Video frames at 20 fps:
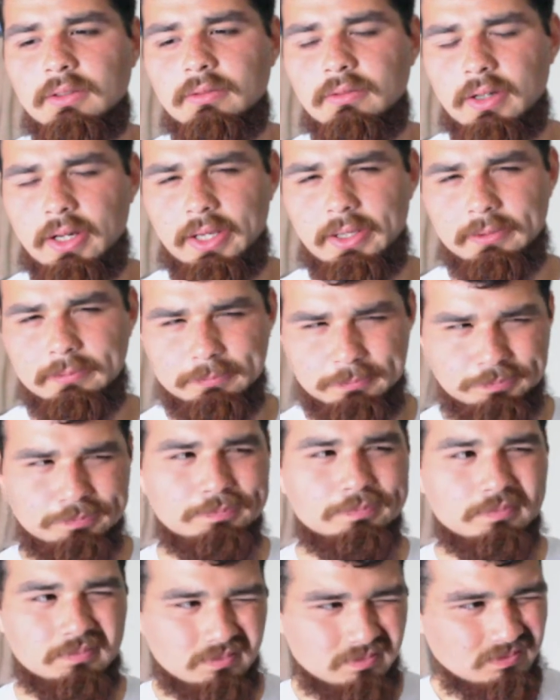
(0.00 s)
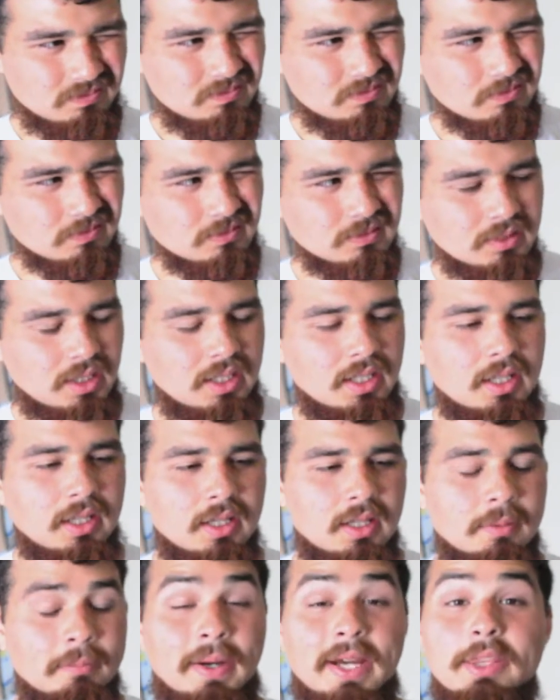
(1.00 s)
Right.
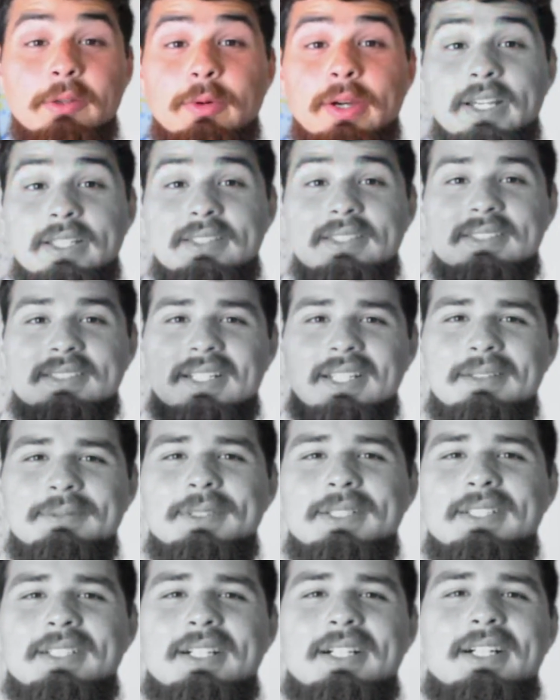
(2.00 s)
Uh, by the way, disclaimer.